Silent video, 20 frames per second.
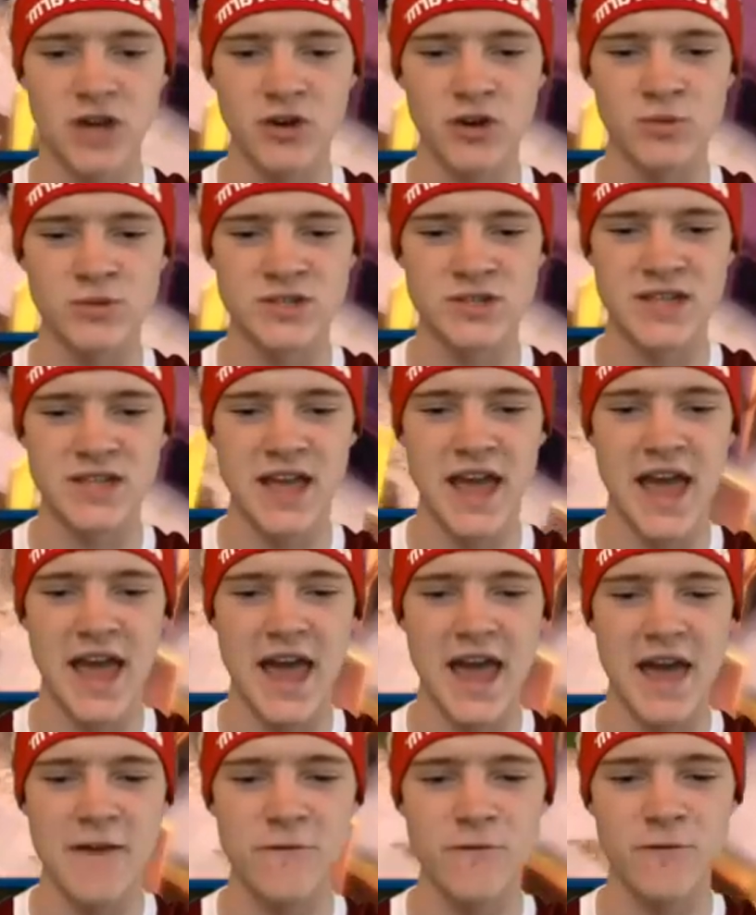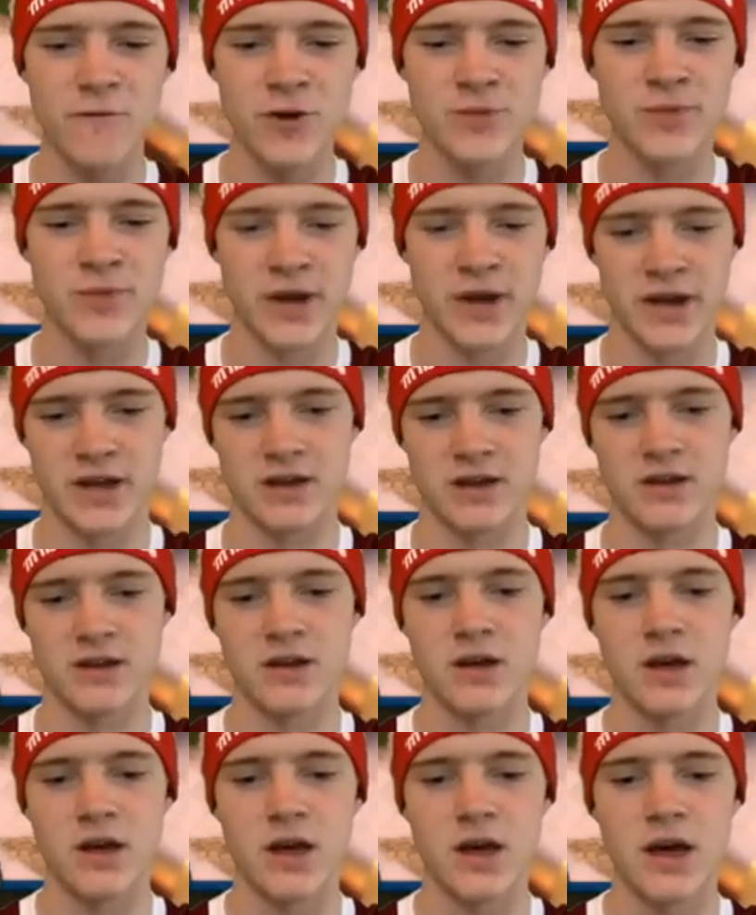almost everybody.
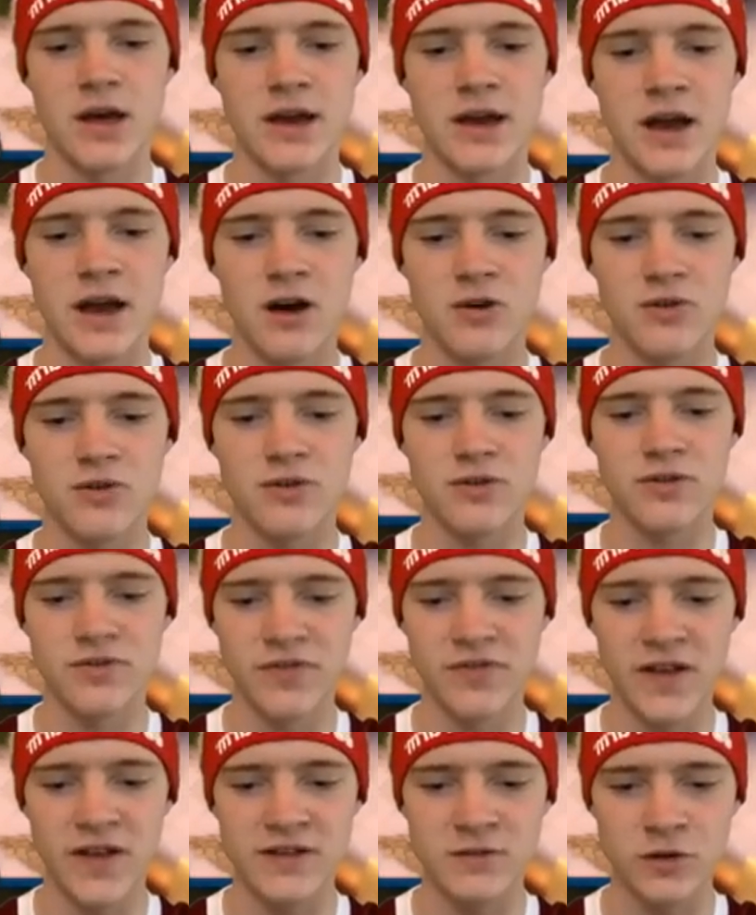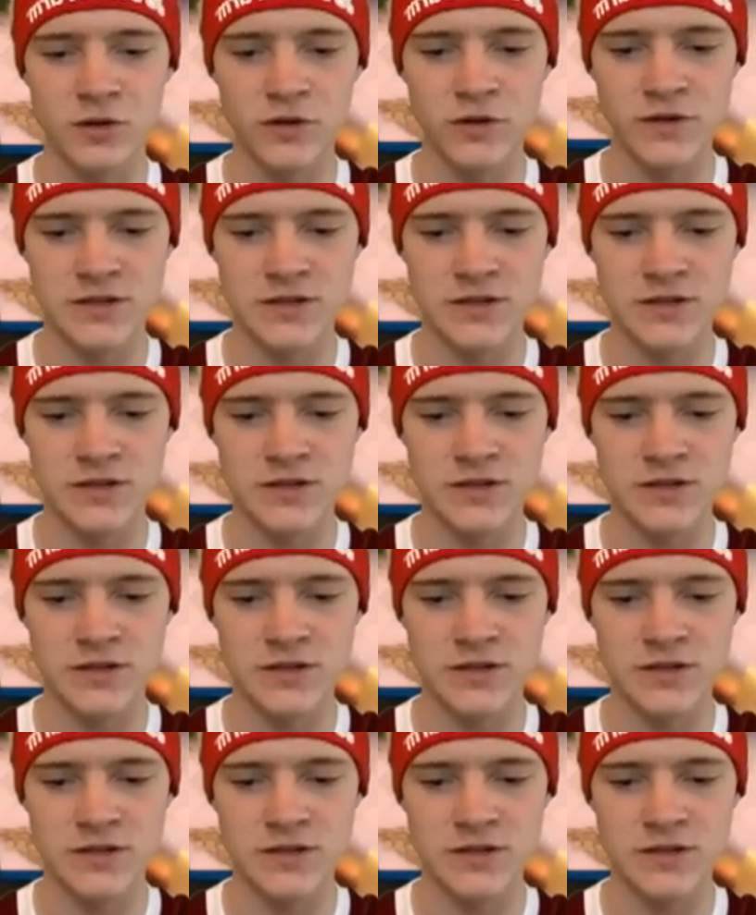Now that's sort of a